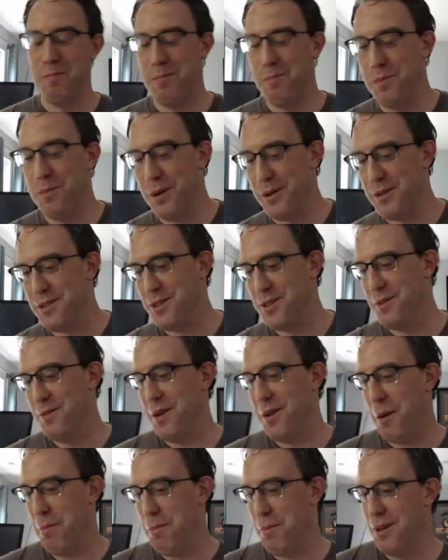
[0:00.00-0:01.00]
put
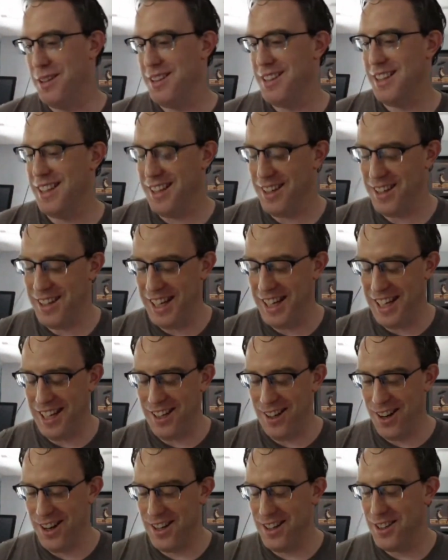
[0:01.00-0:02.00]
the heat
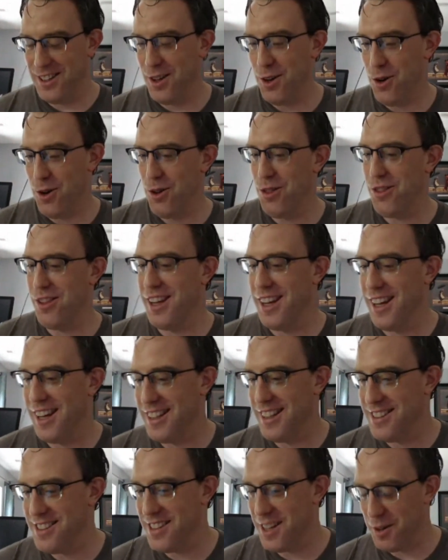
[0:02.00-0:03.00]
onto the whole thing
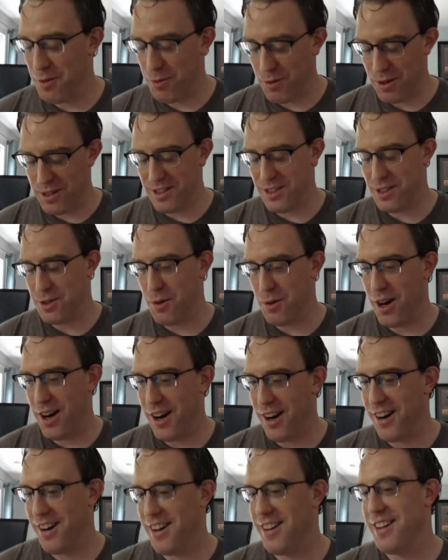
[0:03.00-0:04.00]
instead of one
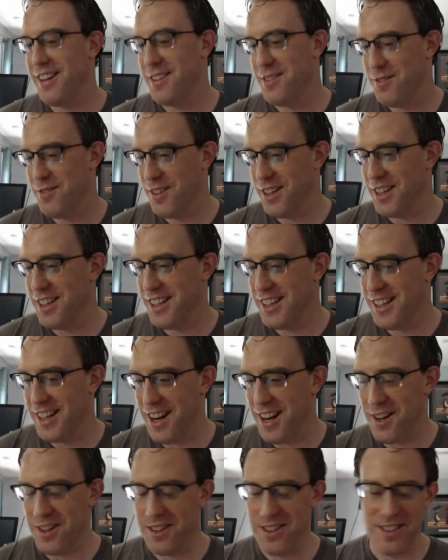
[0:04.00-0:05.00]
square, and I figured it
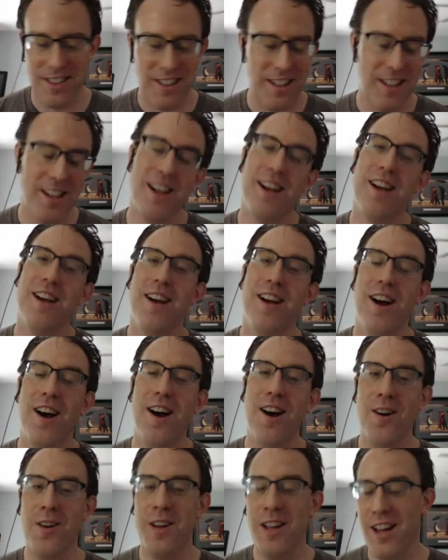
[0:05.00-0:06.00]
out. It's like,
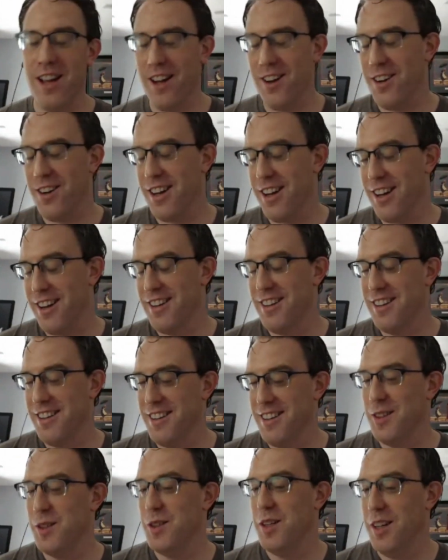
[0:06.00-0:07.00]
oh yeah,
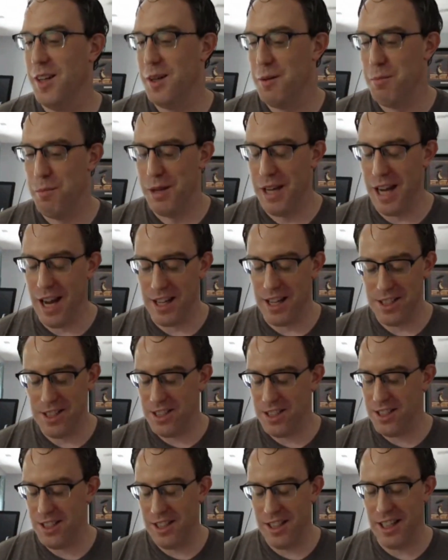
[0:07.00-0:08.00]
okay. But yeah, it's
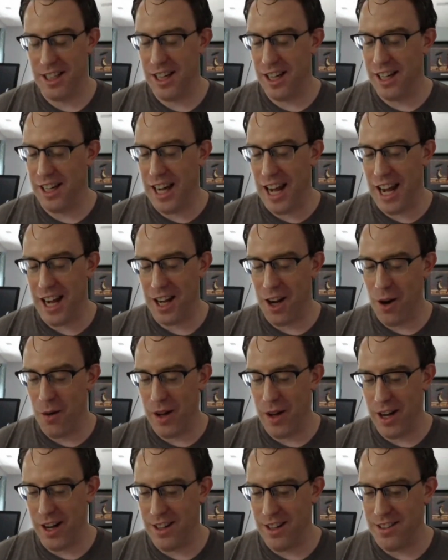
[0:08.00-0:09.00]
just, you can't go in
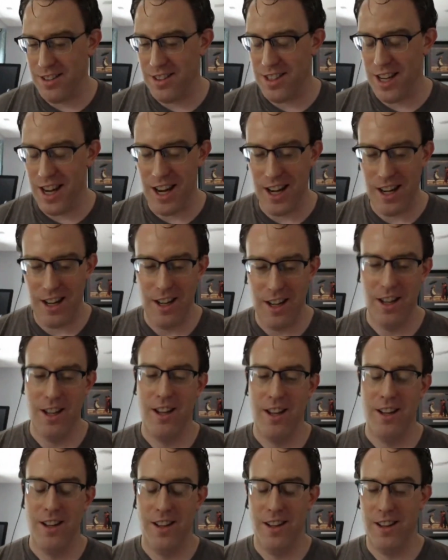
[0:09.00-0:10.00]
it and say,
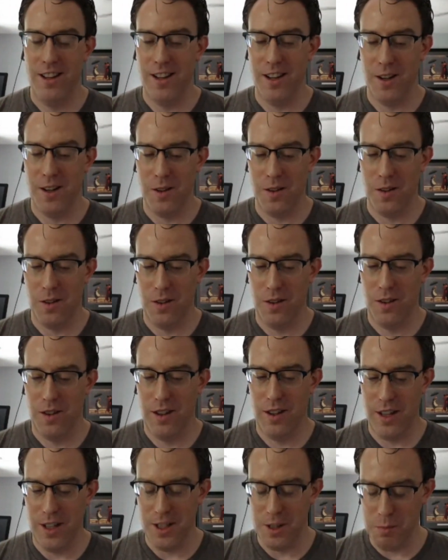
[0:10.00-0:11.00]
you know,
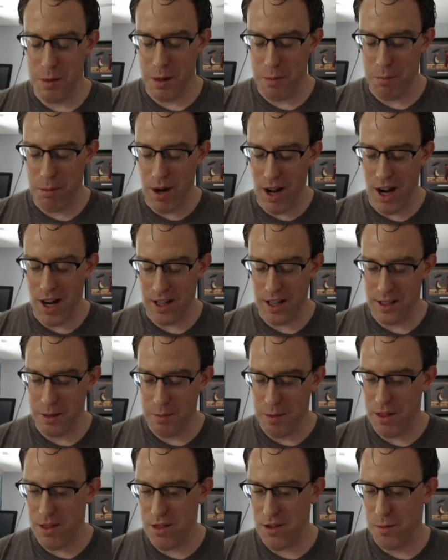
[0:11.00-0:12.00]
here's my product, let me
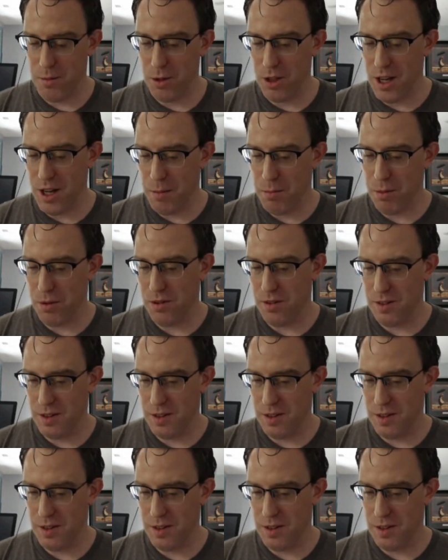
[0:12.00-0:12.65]
thermocouple.